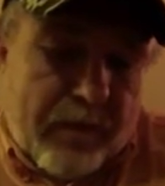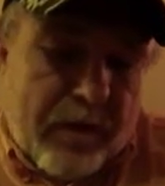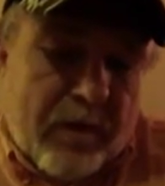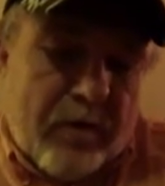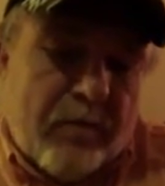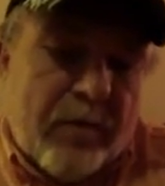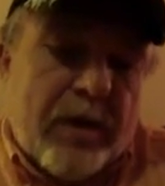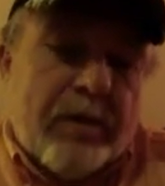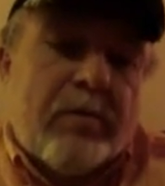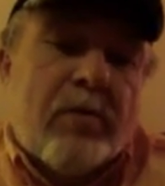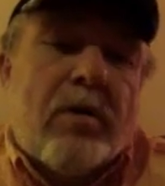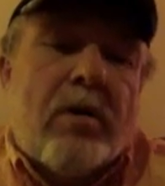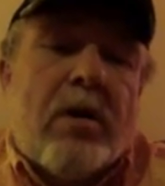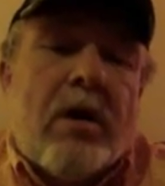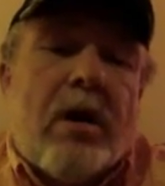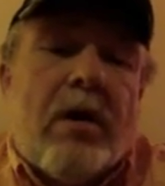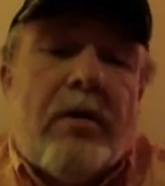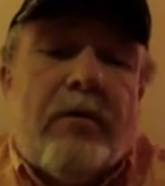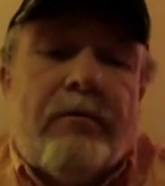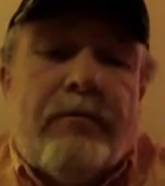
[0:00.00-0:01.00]
And the reason we're going to
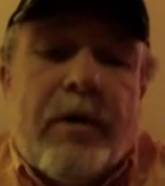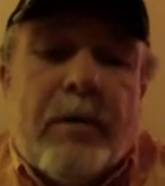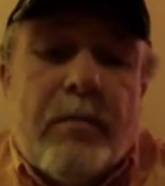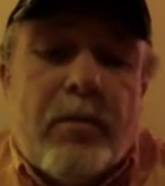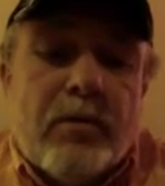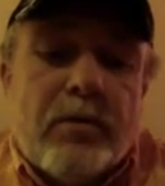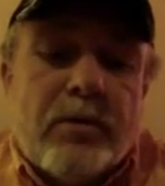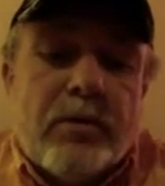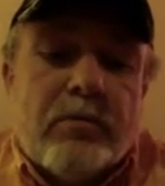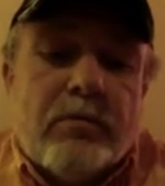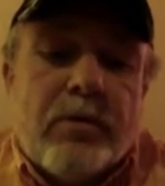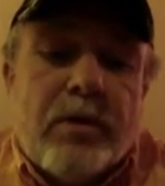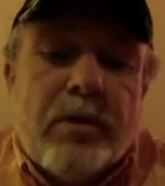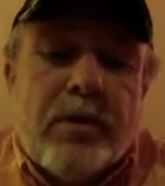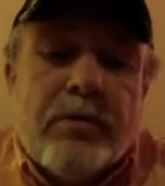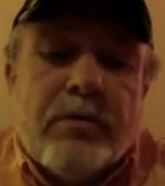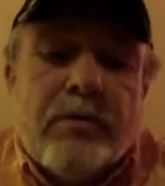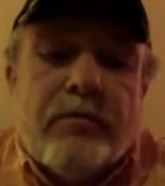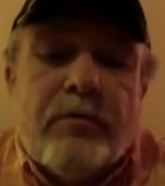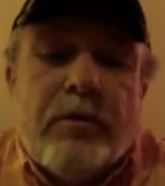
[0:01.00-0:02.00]
call it a fumble is because we're going
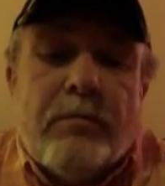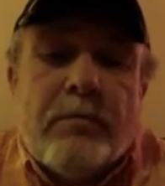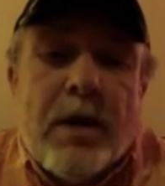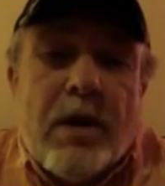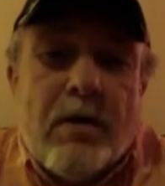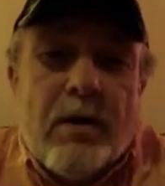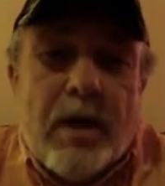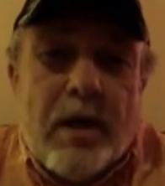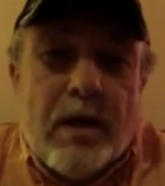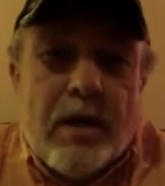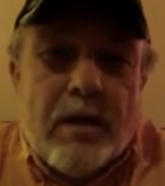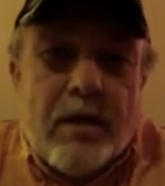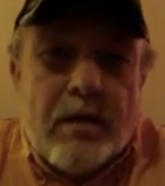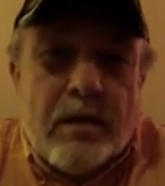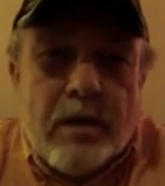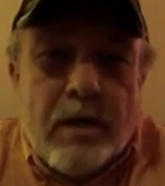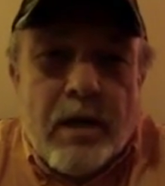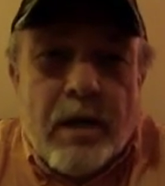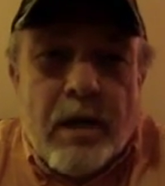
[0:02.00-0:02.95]
to use a football head,